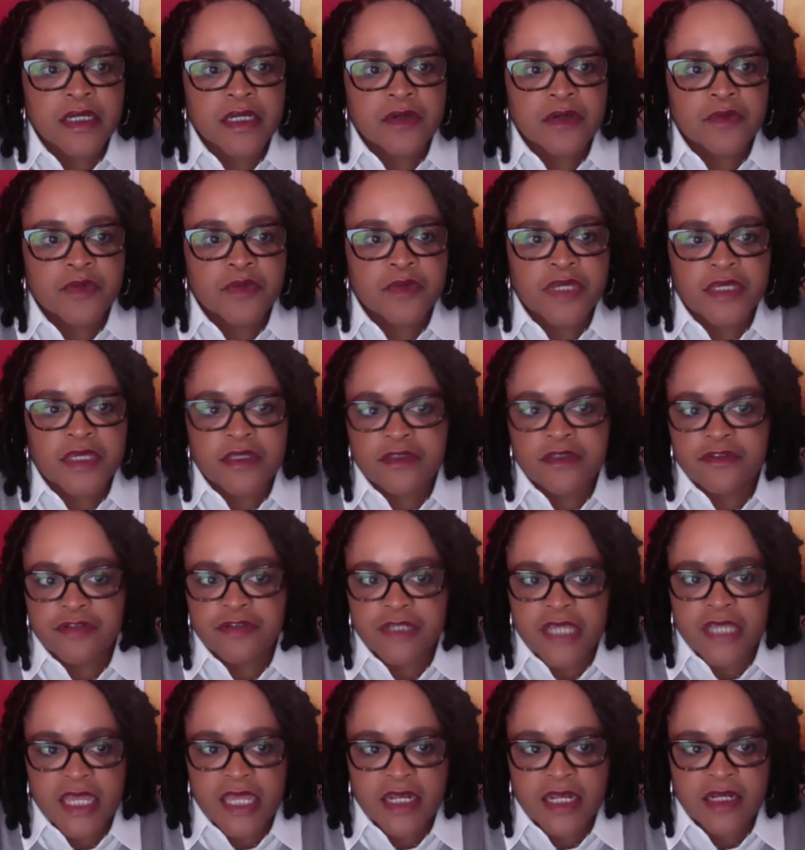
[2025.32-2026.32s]
we
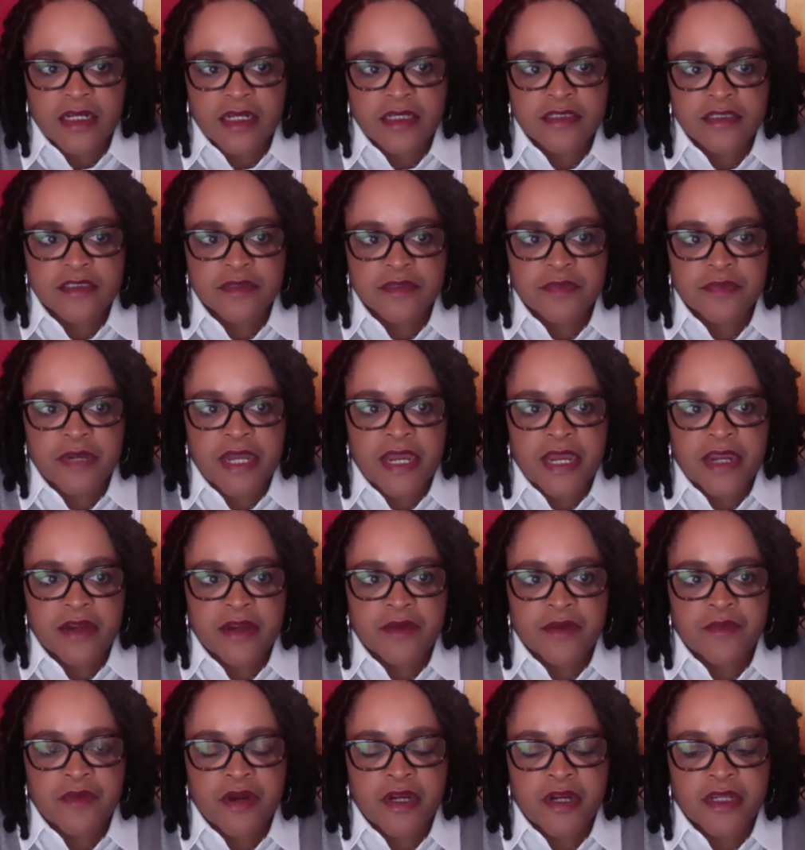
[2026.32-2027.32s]
created a
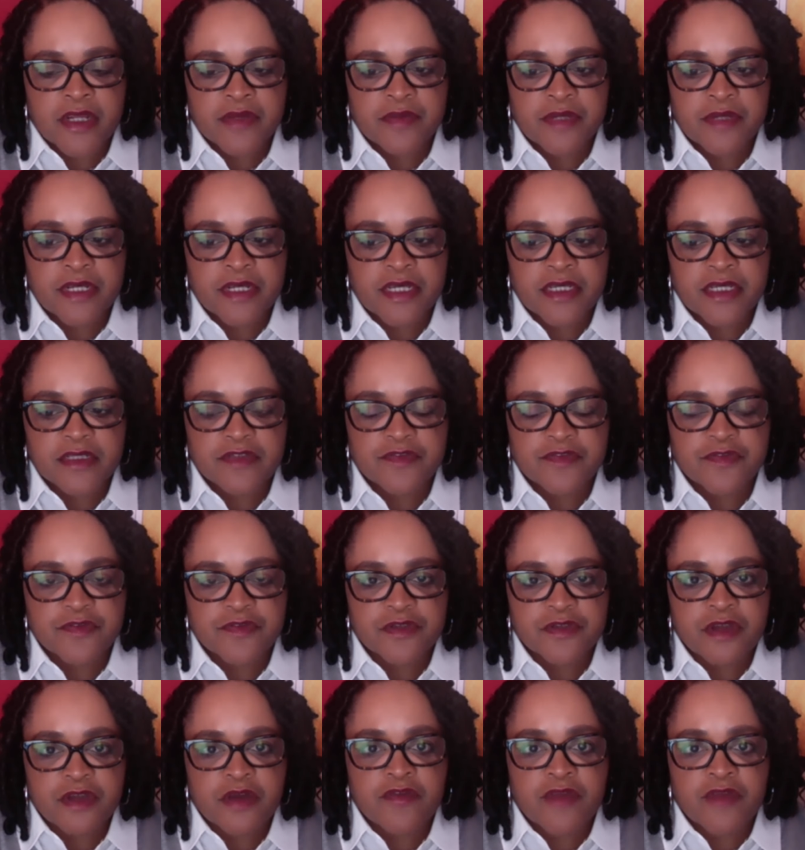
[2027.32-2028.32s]
supplier marketplace
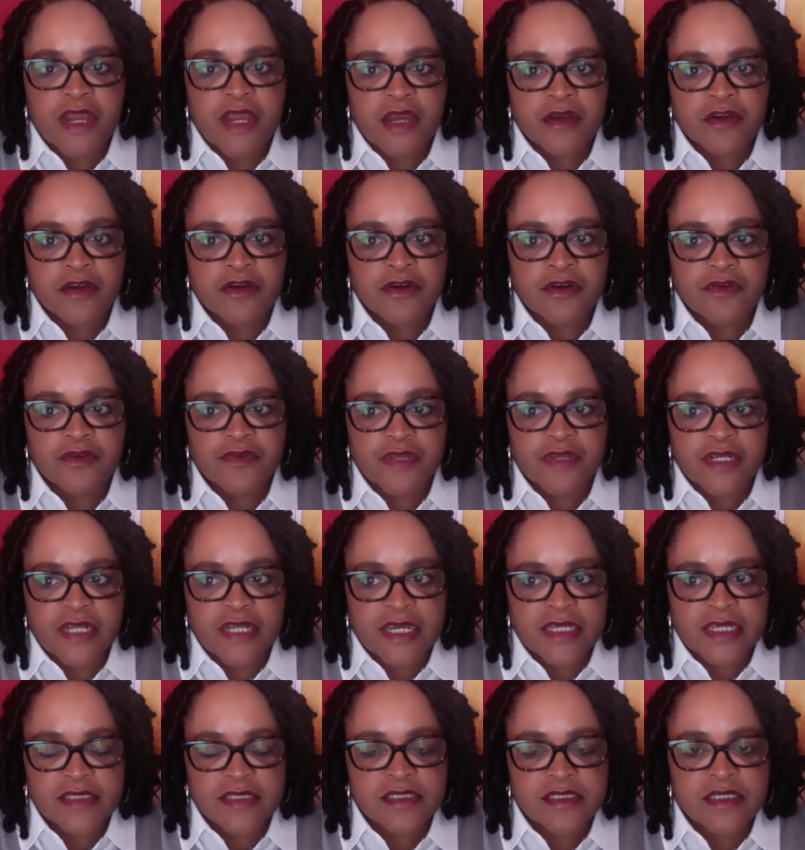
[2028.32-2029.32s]
around
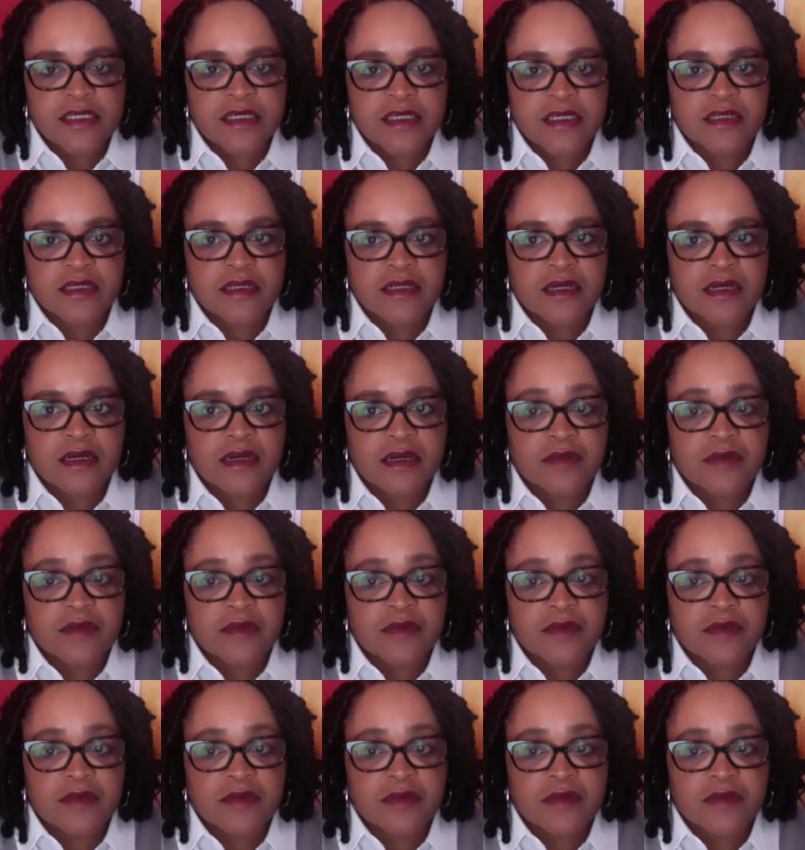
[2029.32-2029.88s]
COVID-19.